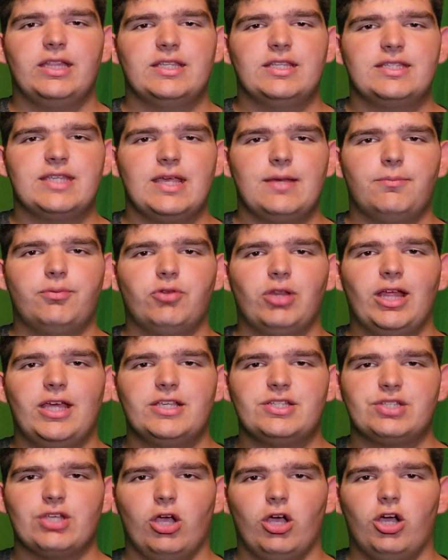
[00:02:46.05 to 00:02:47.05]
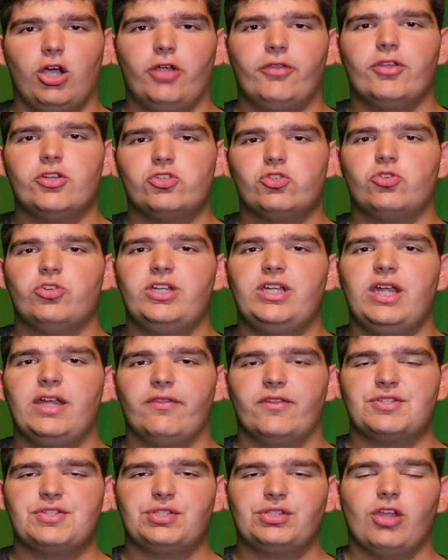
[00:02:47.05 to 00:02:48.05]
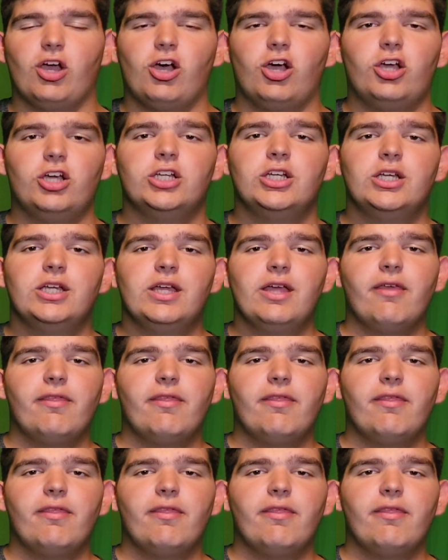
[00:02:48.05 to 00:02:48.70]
in the same place are the tree and the star.